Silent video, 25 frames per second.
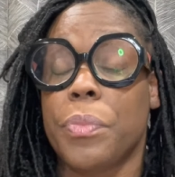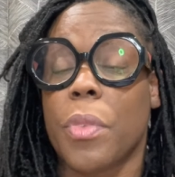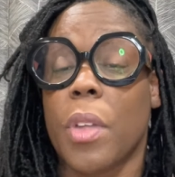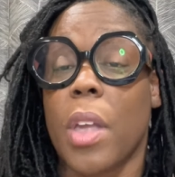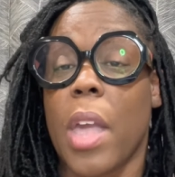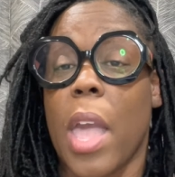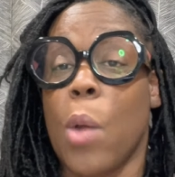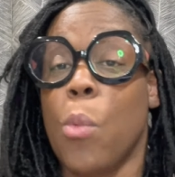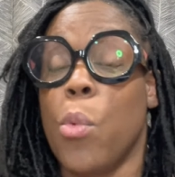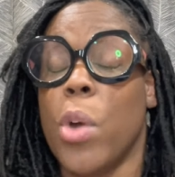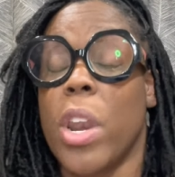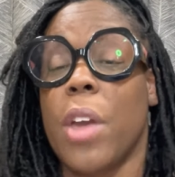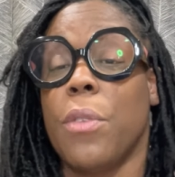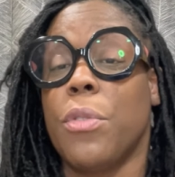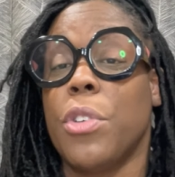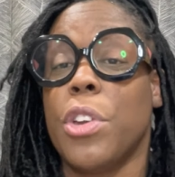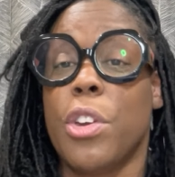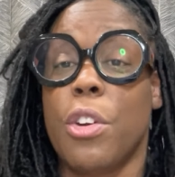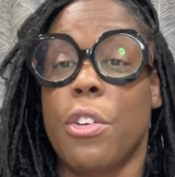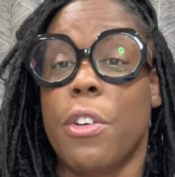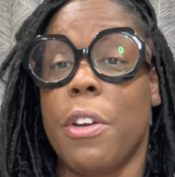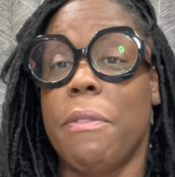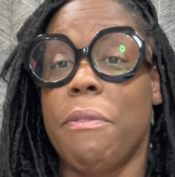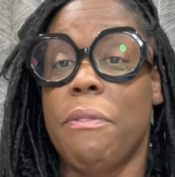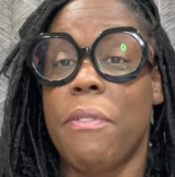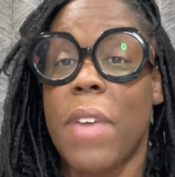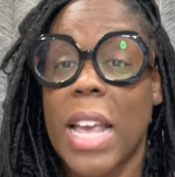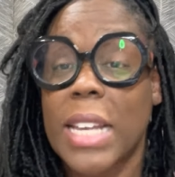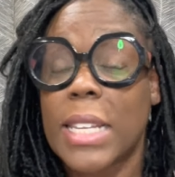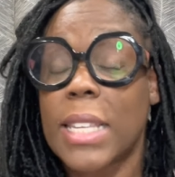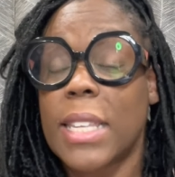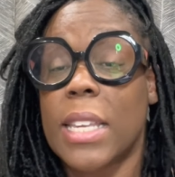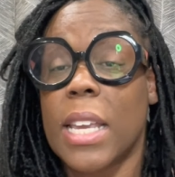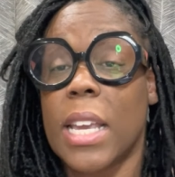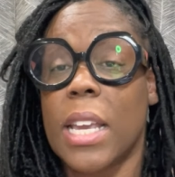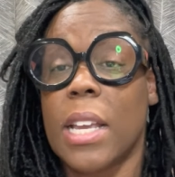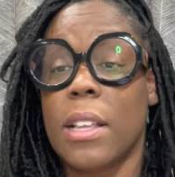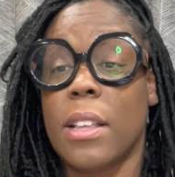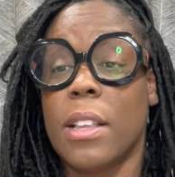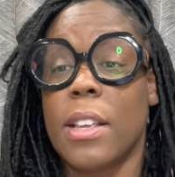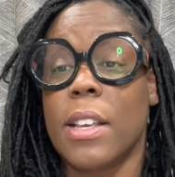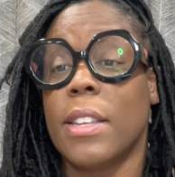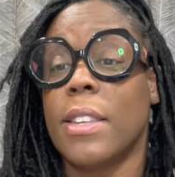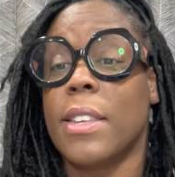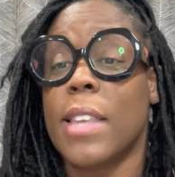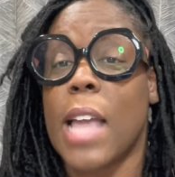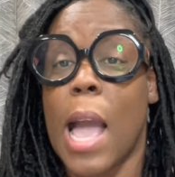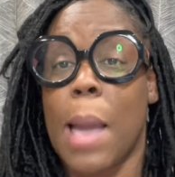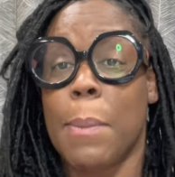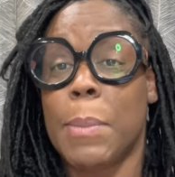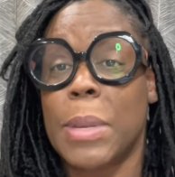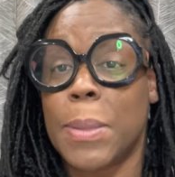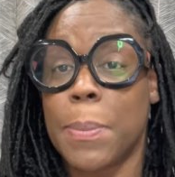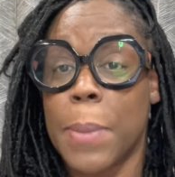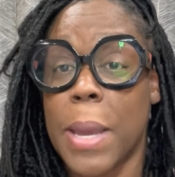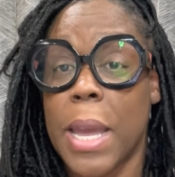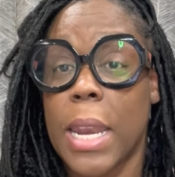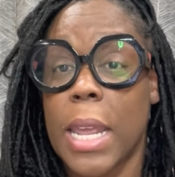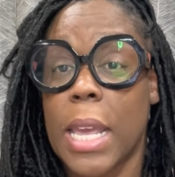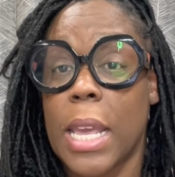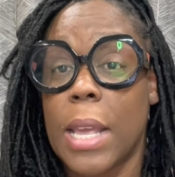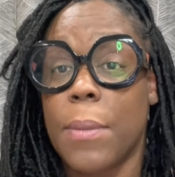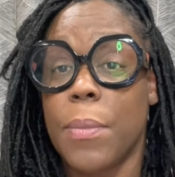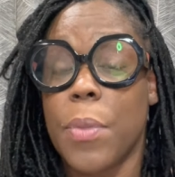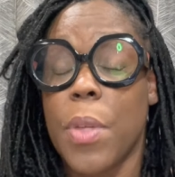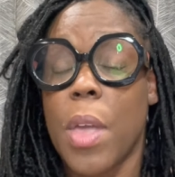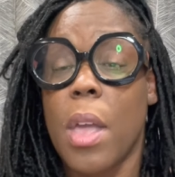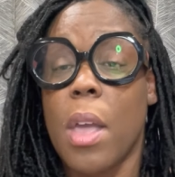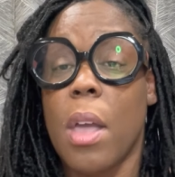okay, whatever you're investing, because time is money,